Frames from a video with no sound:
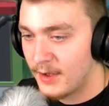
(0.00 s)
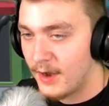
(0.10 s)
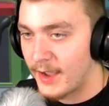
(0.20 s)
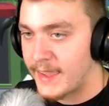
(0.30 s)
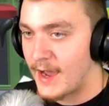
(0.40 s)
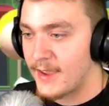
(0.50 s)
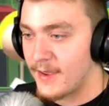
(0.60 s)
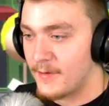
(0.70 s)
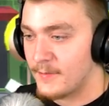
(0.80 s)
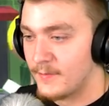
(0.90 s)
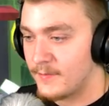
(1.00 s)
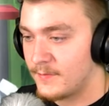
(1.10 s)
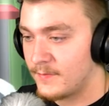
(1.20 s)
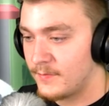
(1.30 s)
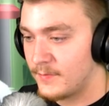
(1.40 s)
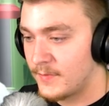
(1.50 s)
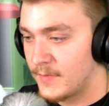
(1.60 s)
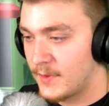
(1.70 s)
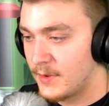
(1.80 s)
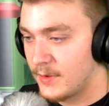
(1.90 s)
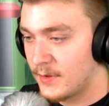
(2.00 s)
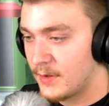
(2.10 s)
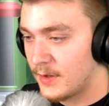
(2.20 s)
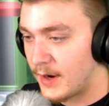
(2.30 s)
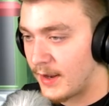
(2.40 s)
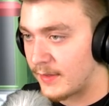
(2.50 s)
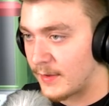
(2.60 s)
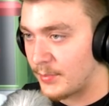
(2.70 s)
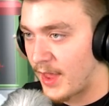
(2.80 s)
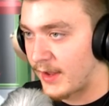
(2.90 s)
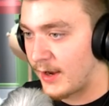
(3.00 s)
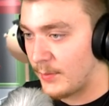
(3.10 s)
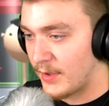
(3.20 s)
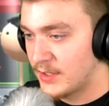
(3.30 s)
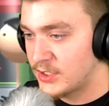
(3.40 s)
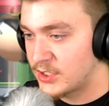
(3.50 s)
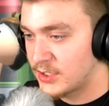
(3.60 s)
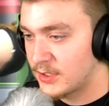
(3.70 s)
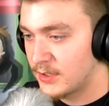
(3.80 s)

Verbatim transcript: I got him! Alright, let's get black haired bitch.